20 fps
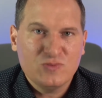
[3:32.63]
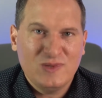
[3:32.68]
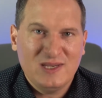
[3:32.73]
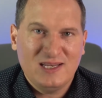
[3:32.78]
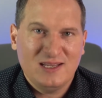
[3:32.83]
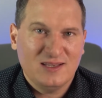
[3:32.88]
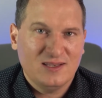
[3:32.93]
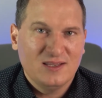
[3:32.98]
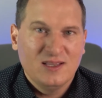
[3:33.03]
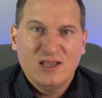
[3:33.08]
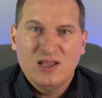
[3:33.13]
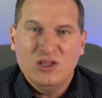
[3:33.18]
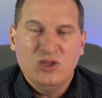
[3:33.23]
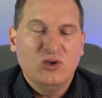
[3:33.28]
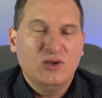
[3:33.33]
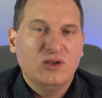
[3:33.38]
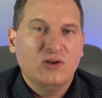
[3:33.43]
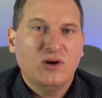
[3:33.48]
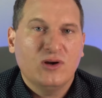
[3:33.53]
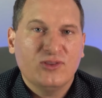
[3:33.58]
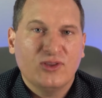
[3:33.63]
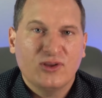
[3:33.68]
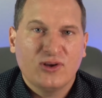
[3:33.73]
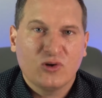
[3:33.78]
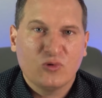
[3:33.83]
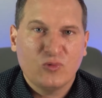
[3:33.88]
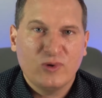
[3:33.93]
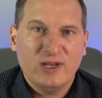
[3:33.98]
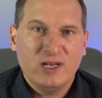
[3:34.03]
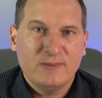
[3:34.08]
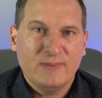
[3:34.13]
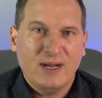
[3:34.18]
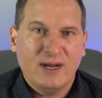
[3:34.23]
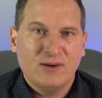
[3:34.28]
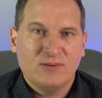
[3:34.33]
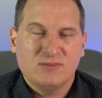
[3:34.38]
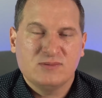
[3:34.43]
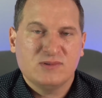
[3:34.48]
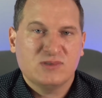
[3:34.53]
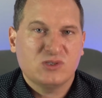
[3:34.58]
meaning you could go out there and read
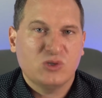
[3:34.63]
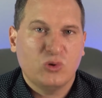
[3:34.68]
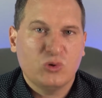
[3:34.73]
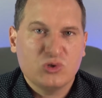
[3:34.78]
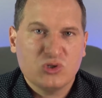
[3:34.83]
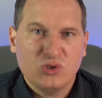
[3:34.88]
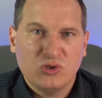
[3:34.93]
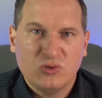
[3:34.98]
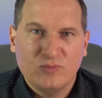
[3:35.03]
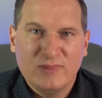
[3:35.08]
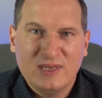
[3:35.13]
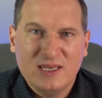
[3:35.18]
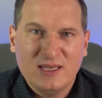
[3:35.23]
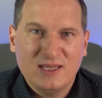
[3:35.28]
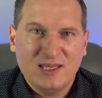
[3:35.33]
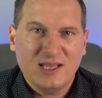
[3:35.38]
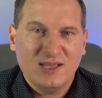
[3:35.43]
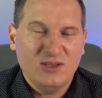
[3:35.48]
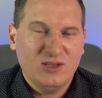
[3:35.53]
about social media,